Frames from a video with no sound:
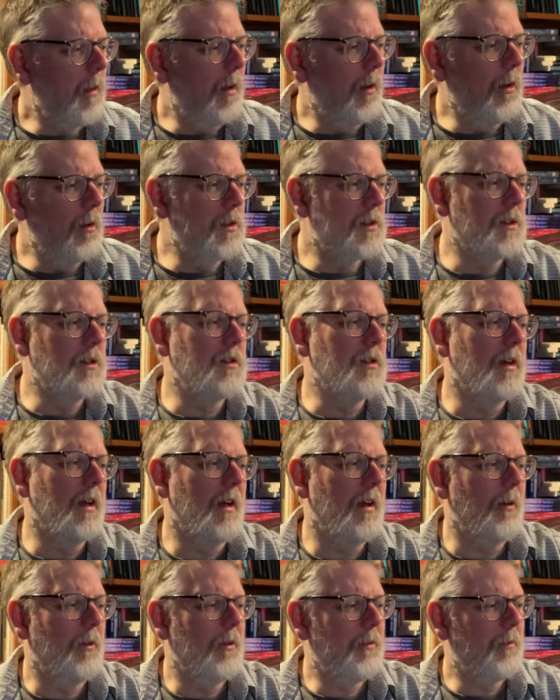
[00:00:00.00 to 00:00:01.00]
I also dug
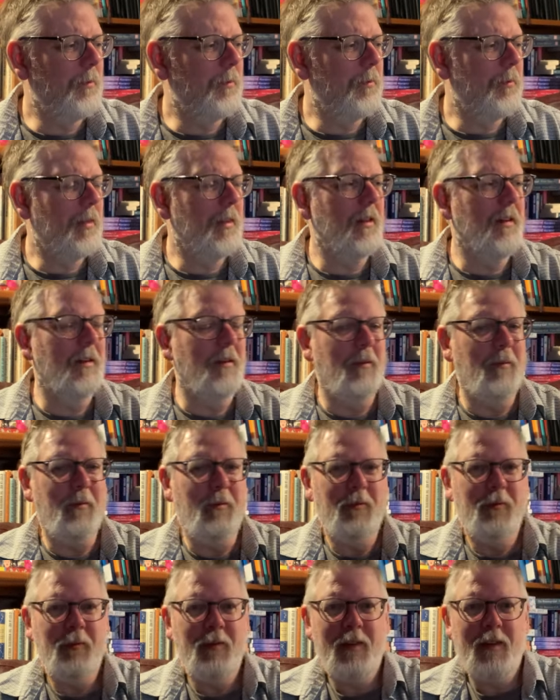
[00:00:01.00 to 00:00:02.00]
out
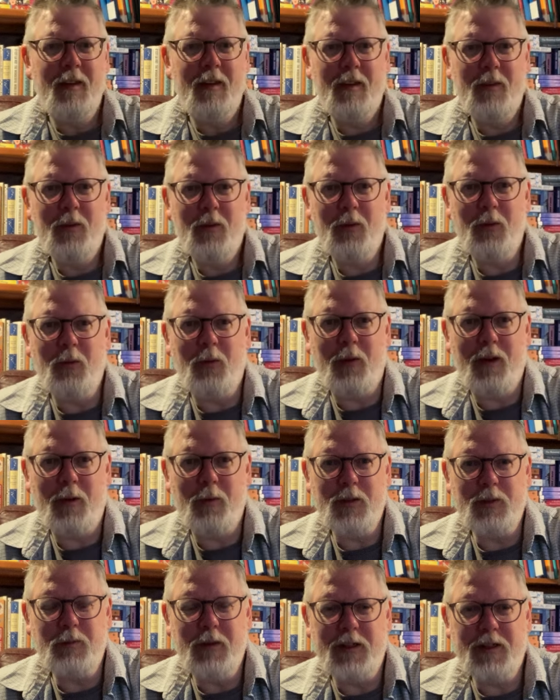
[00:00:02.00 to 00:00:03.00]
what I
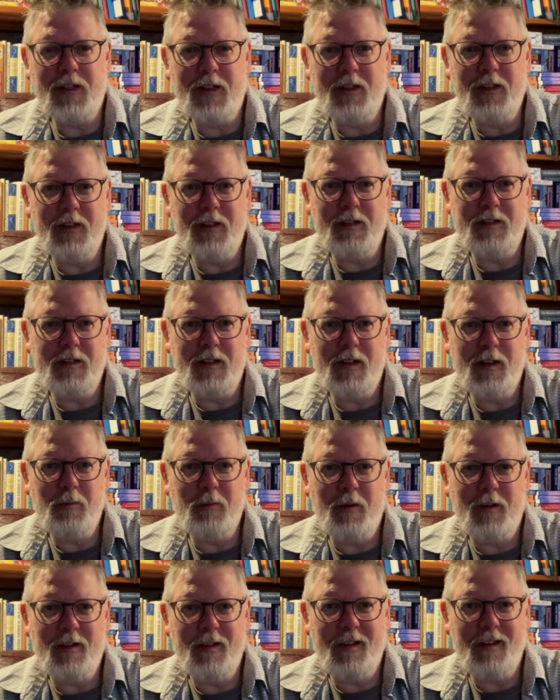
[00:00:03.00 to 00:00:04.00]
was missing the other day,
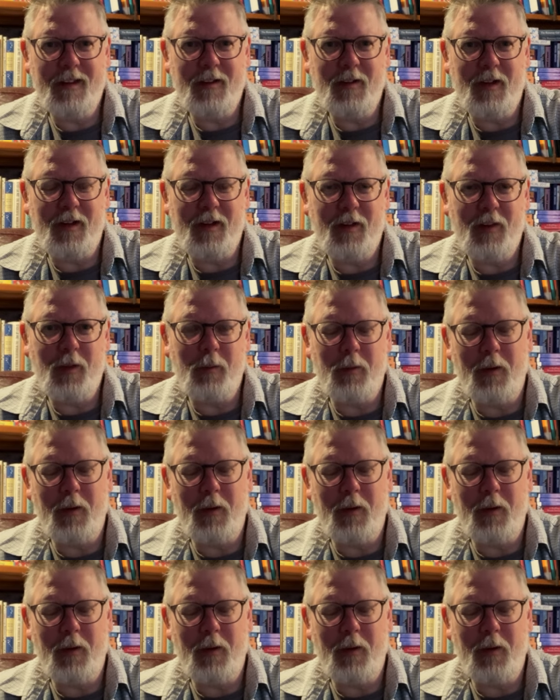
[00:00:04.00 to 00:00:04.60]
the